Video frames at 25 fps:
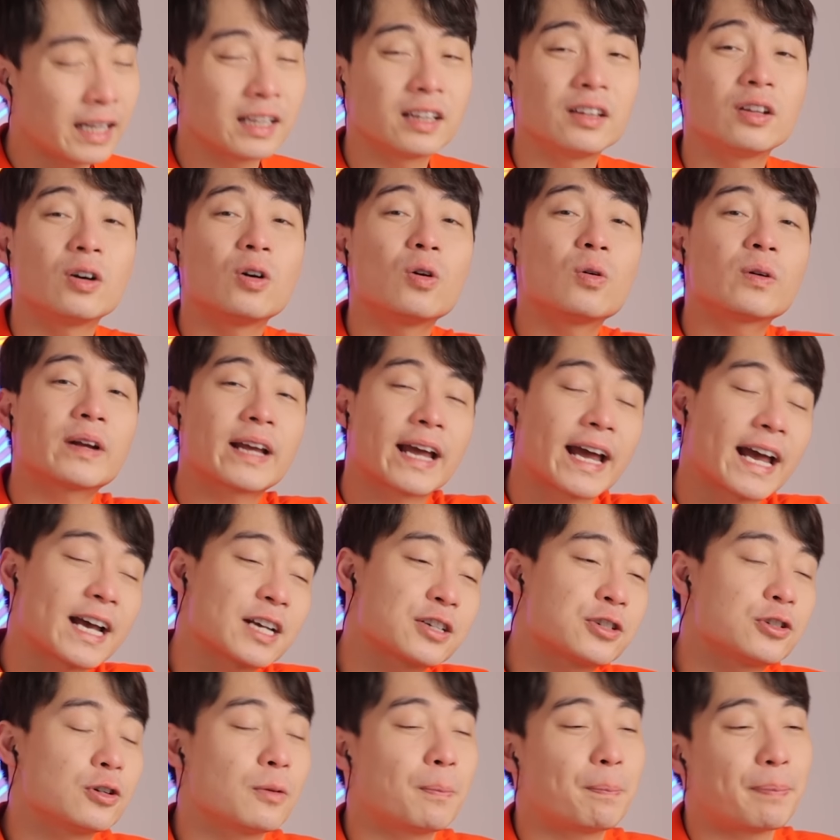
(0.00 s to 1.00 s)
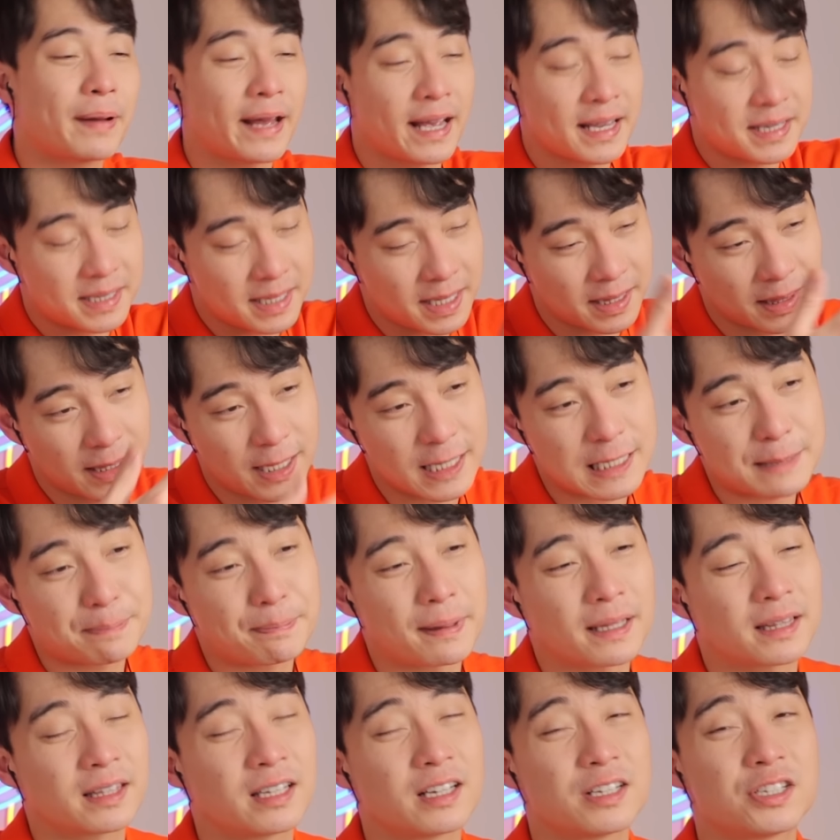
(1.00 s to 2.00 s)
And no cashew paste in this
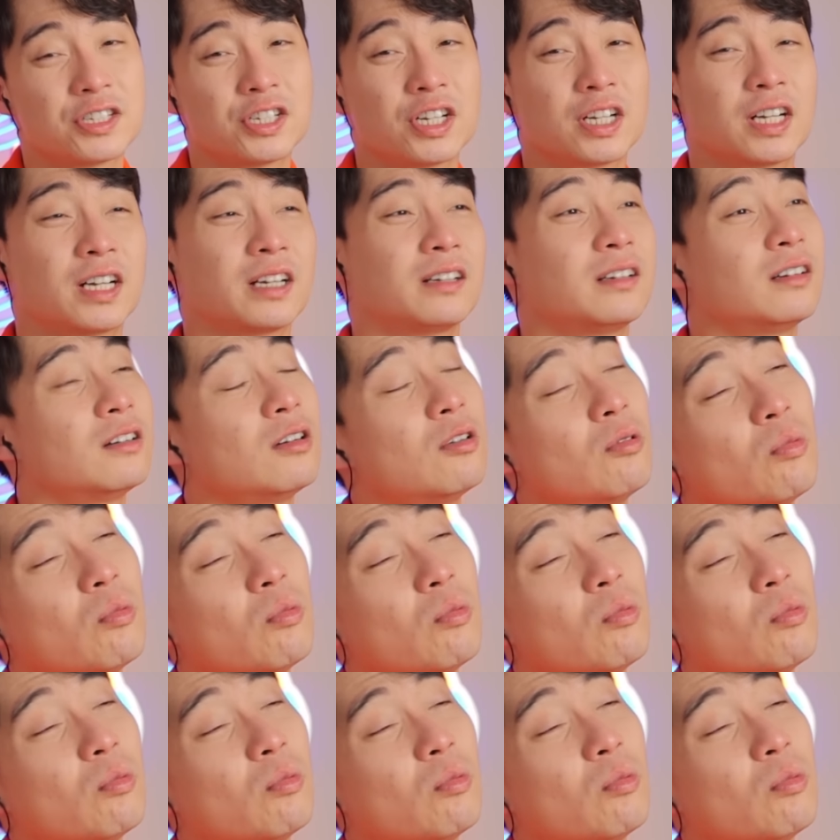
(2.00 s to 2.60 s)
butter chicken.